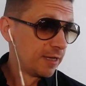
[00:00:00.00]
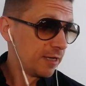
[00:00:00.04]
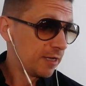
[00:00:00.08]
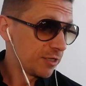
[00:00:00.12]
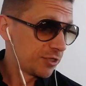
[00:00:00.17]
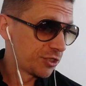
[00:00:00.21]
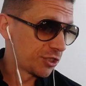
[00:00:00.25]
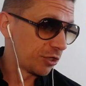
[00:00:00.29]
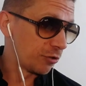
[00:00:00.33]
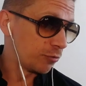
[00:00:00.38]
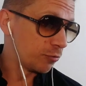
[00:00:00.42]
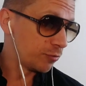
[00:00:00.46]

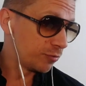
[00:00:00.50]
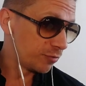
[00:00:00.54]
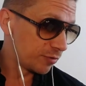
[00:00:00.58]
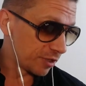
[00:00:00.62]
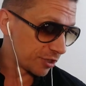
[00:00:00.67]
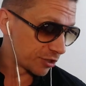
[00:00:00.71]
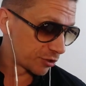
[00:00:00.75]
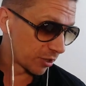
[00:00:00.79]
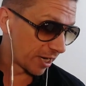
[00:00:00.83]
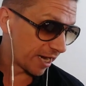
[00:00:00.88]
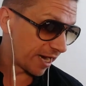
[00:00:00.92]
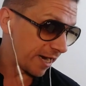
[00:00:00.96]
So
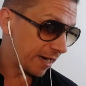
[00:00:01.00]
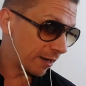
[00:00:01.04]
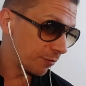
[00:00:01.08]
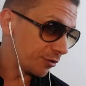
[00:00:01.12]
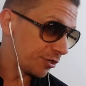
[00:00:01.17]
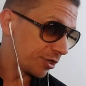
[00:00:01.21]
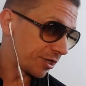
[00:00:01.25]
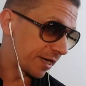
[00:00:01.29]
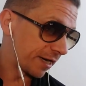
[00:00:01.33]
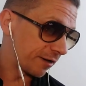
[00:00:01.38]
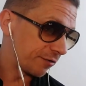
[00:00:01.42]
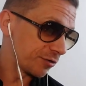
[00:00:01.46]
it's how
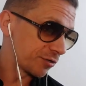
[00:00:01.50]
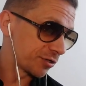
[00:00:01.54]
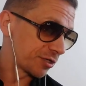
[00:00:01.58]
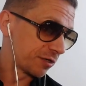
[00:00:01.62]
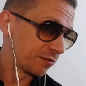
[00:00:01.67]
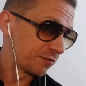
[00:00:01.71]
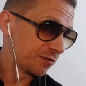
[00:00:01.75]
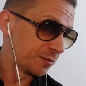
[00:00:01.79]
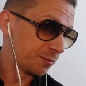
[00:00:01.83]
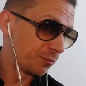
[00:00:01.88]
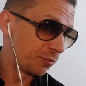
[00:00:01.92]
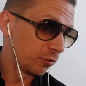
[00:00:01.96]
you carry
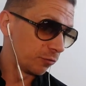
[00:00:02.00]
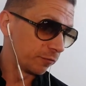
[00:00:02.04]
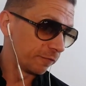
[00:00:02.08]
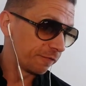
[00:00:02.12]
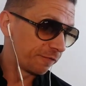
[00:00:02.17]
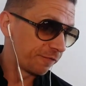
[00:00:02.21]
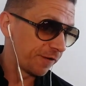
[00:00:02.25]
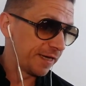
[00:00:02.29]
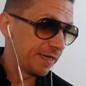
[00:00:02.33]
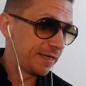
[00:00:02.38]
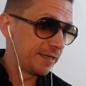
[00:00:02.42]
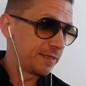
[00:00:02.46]
yourself is important.
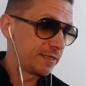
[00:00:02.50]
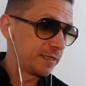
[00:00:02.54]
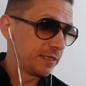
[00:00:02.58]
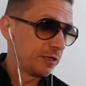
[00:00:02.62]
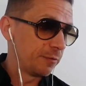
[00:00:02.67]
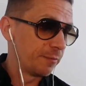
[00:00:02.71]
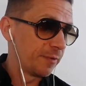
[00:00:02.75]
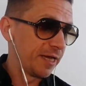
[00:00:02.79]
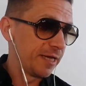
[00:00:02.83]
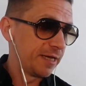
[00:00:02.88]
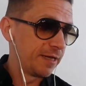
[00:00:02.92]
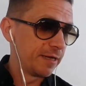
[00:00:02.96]
Fake it till you
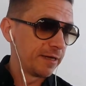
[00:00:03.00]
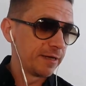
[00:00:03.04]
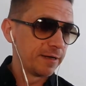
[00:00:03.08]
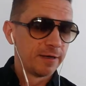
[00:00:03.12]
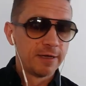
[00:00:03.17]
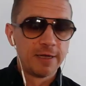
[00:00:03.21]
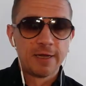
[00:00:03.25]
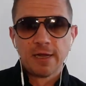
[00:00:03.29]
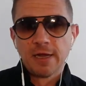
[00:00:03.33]
make it.